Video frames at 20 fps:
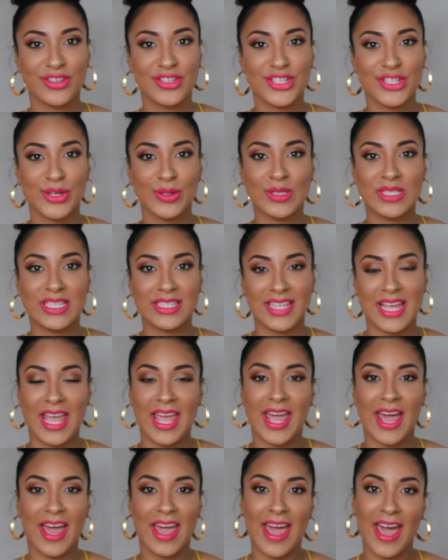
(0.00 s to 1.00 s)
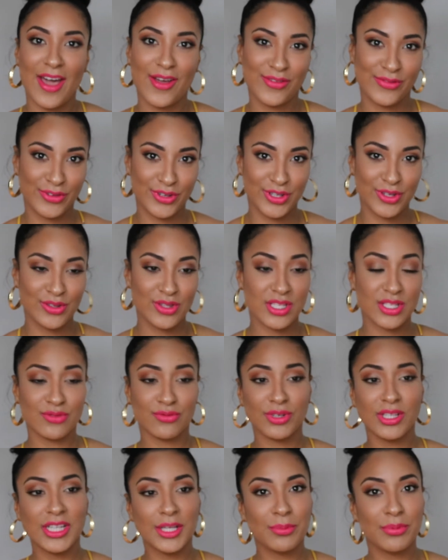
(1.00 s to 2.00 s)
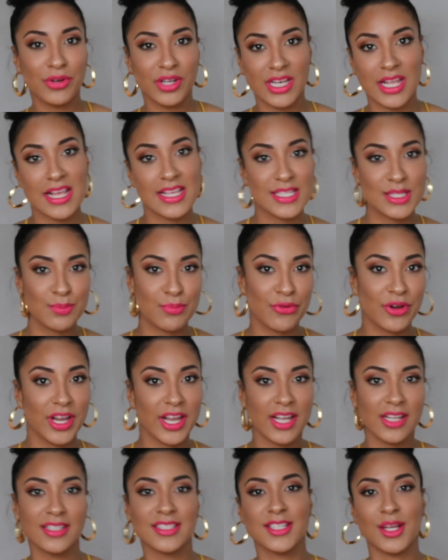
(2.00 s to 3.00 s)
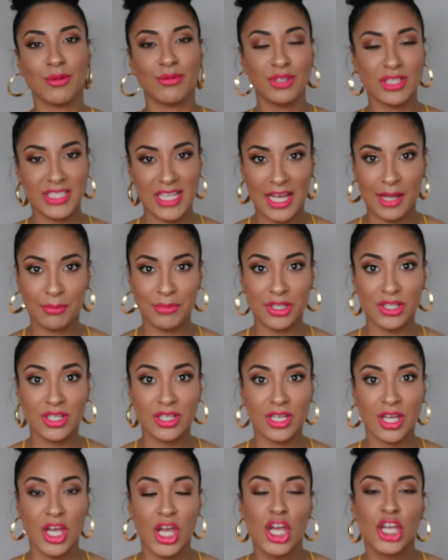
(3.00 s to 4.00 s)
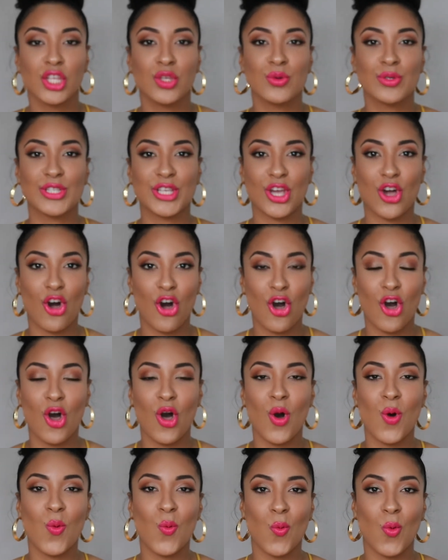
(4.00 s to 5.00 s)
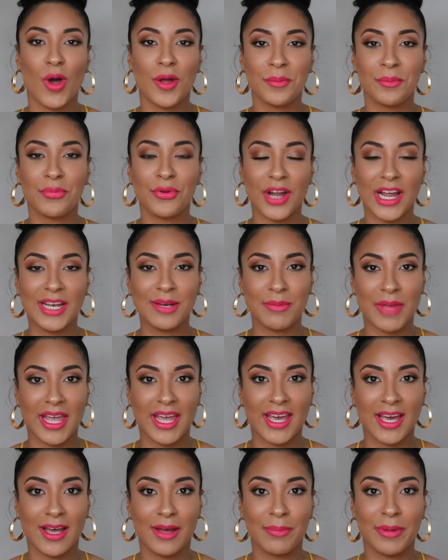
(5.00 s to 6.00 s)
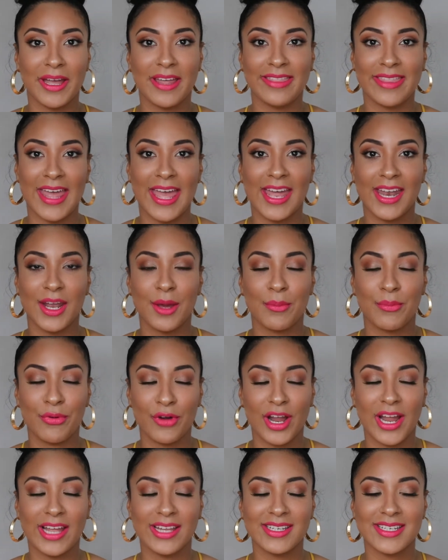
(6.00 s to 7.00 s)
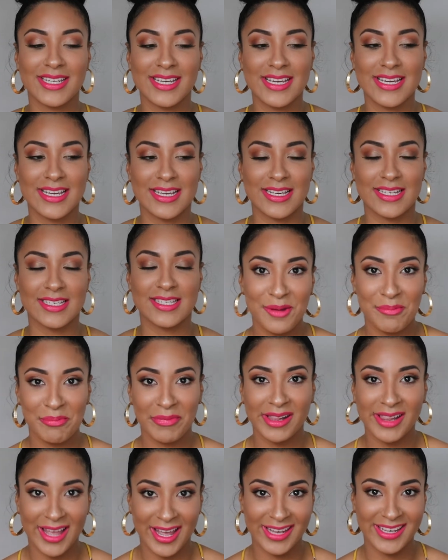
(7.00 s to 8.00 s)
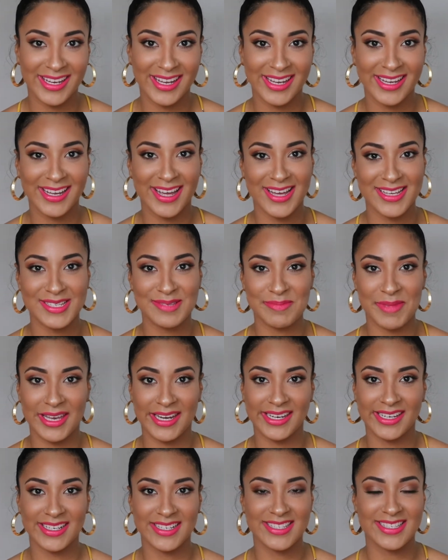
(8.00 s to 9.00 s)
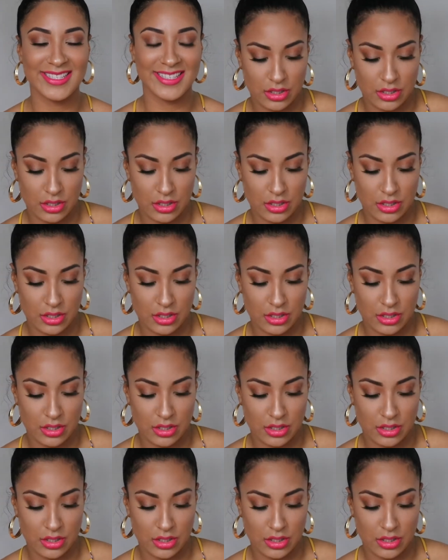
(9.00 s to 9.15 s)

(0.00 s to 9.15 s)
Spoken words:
So today I have for you this really pretty spring summertime look using all one brand makeup, and that brand is Milani Cosmetics.